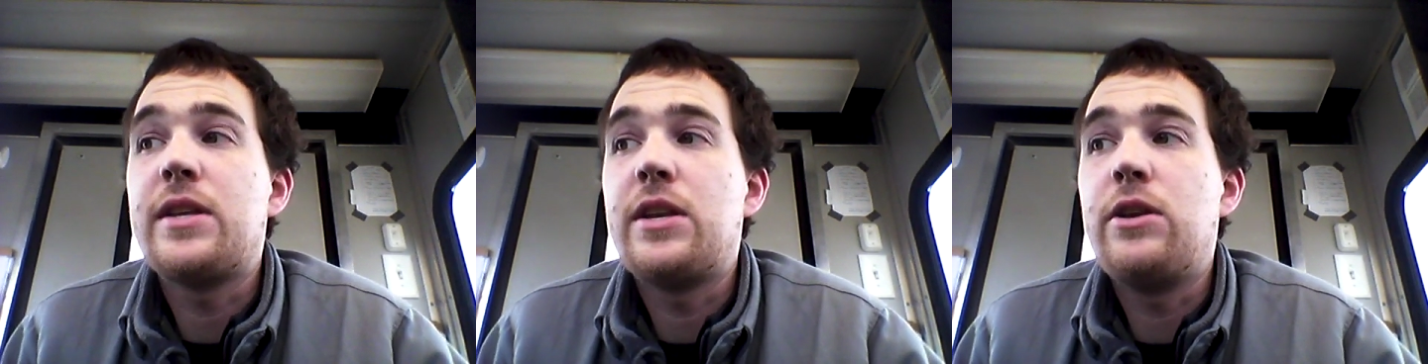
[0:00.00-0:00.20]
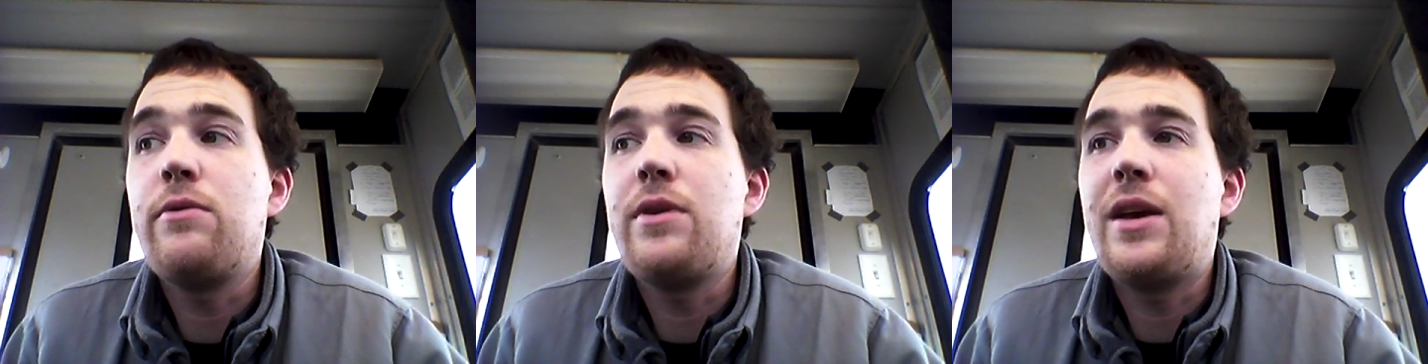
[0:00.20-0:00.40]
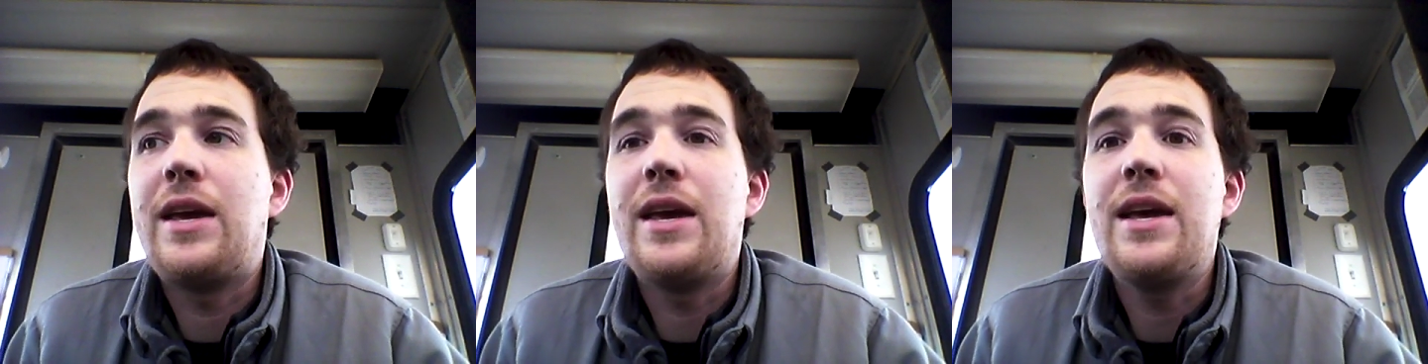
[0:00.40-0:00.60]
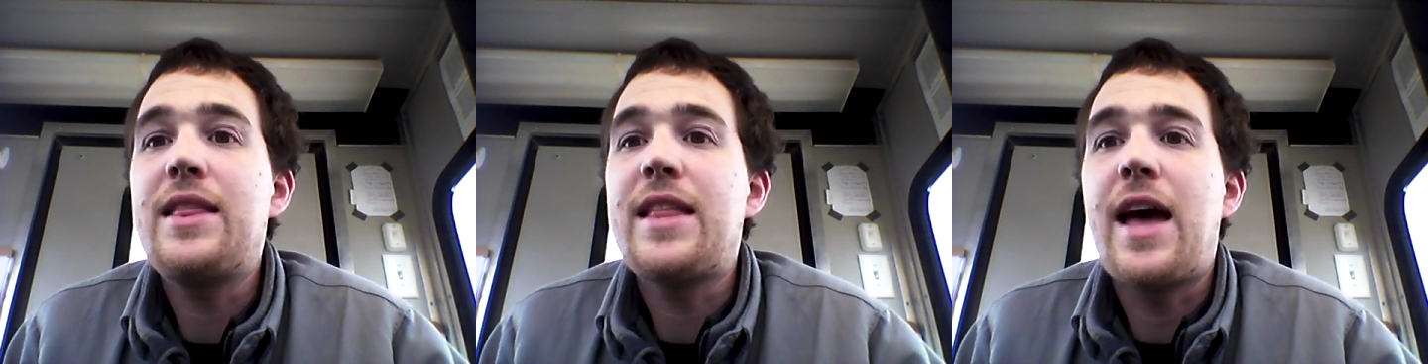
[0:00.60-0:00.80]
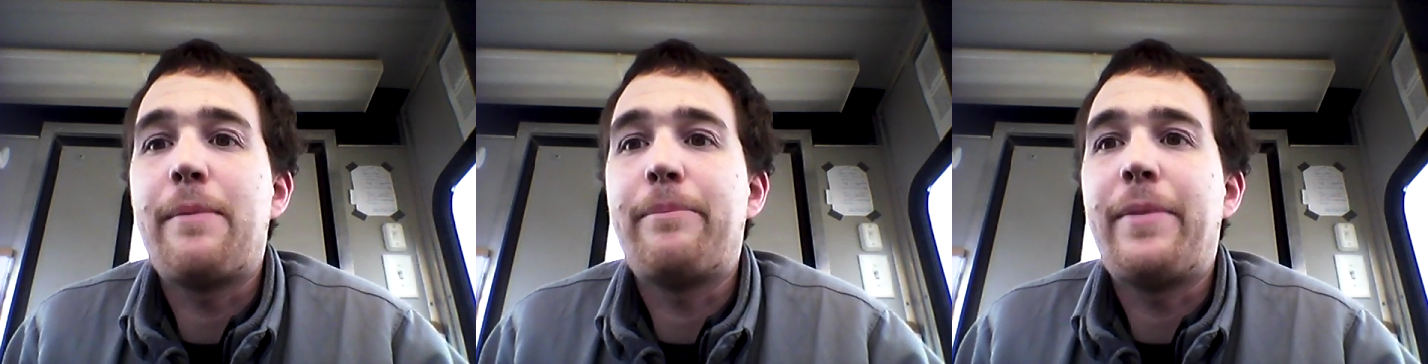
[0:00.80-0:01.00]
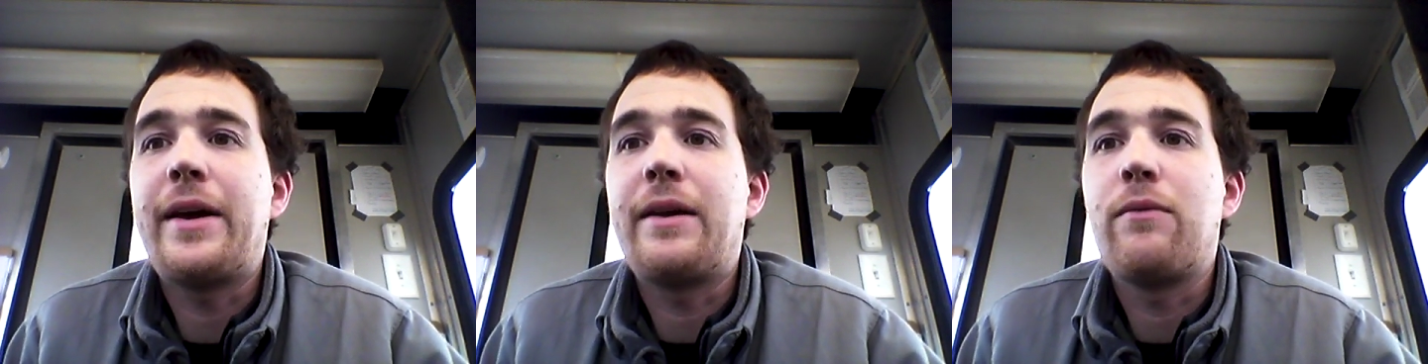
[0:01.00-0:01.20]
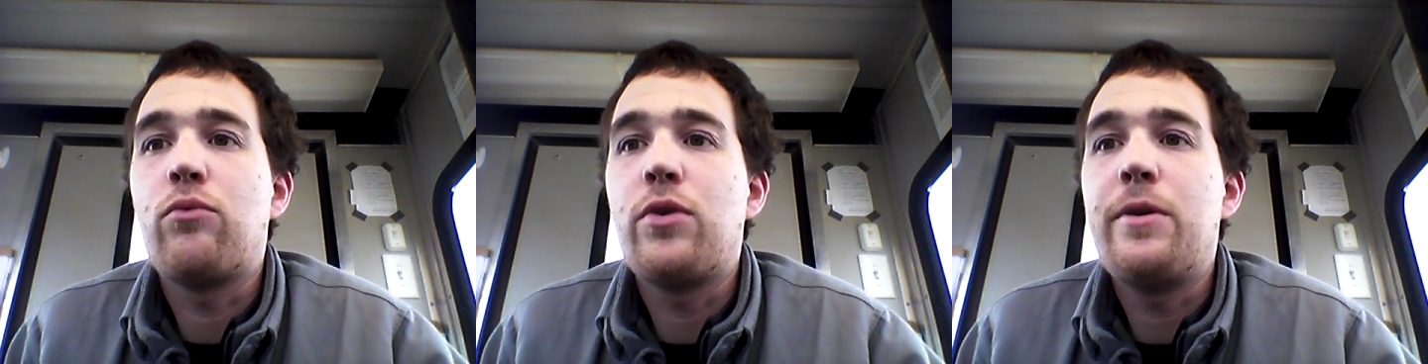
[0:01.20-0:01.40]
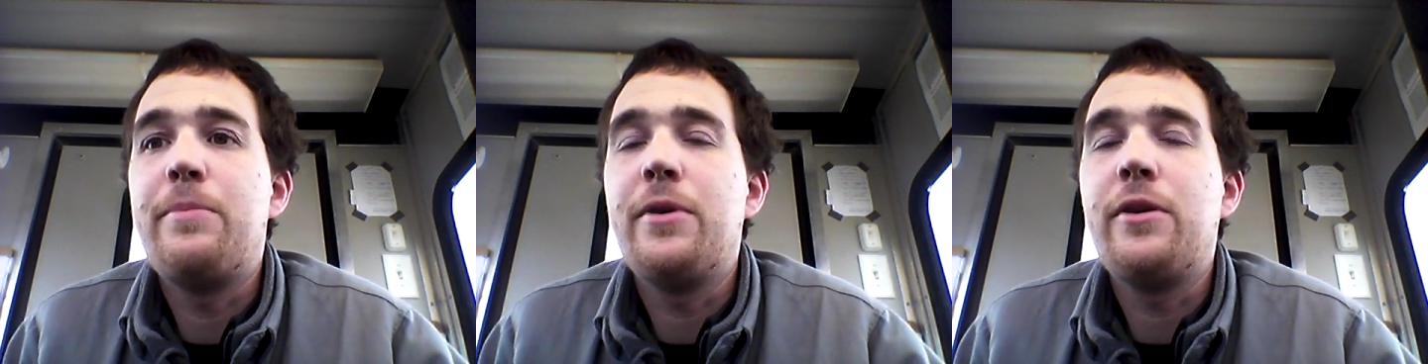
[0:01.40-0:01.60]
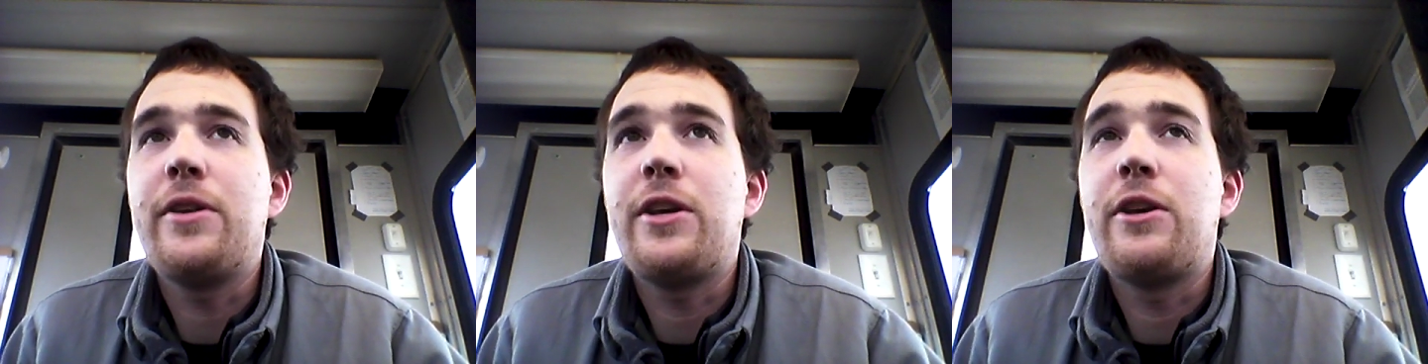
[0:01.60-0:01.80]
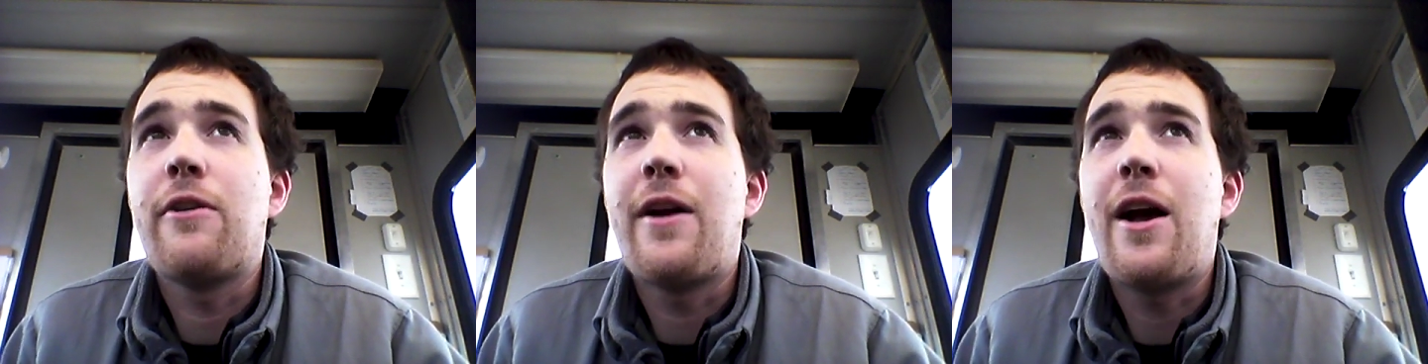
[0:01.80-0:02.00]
then you can get that by rebuilding your